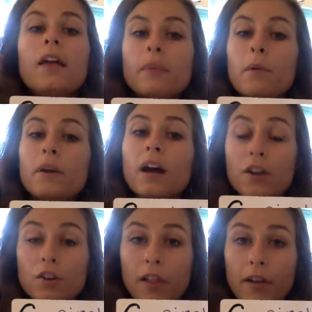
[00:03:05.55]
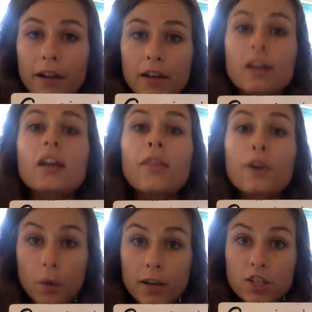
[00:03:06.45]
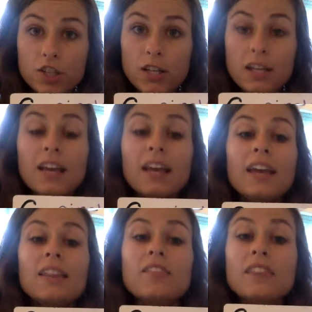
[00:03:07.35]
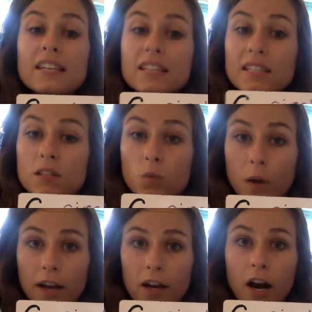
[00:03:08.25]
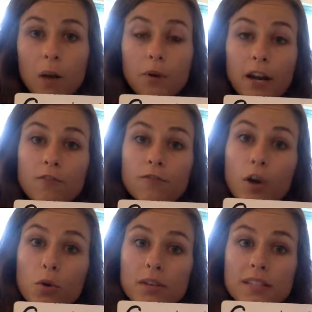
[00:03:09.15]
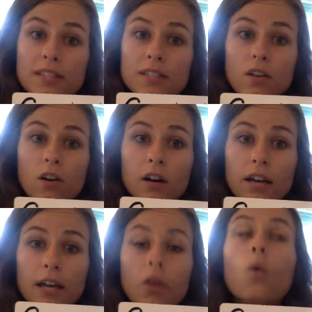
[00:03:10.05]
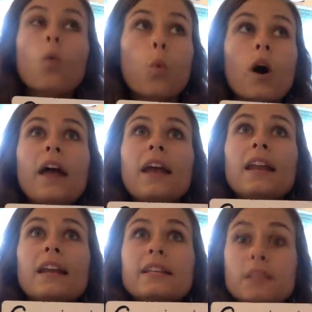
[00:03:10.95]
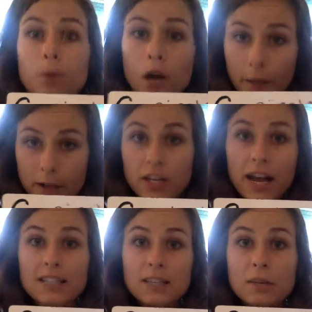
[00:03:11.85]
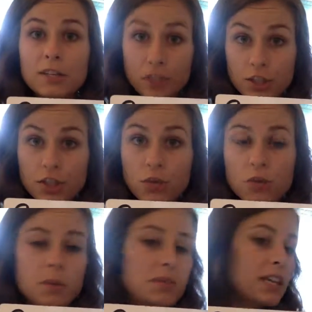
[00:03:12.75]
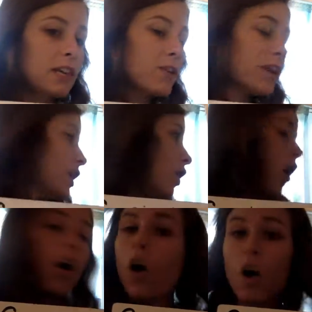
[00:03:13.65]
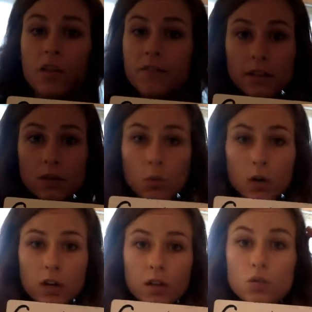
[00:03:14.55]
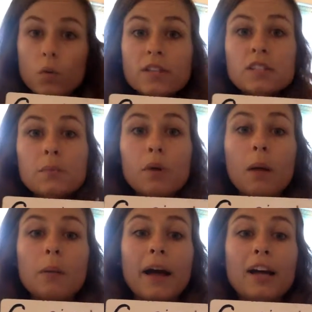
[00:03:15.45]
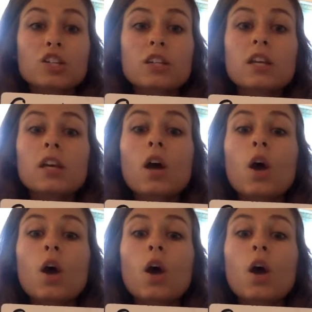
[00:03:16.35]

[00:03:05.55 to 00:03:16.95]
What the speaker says: Then we want to underline the question. This is where our brain focuses on what is the problem actually asking me to do. So instead of reading all of these words, what does the problem actually